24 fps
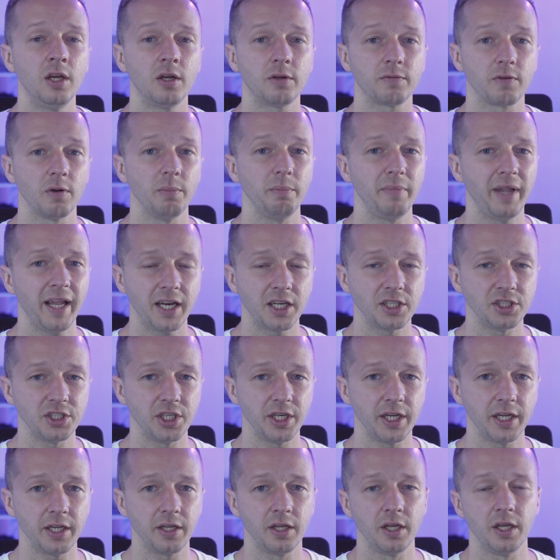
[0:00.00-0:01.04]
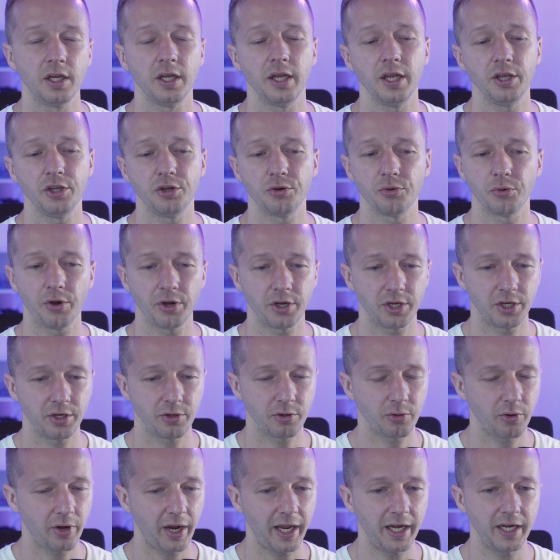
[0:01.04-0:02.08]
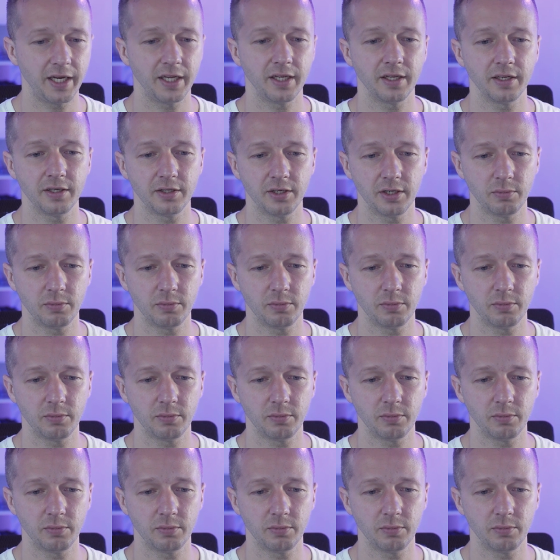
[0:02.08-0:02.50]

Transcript: for managing and cur curating and,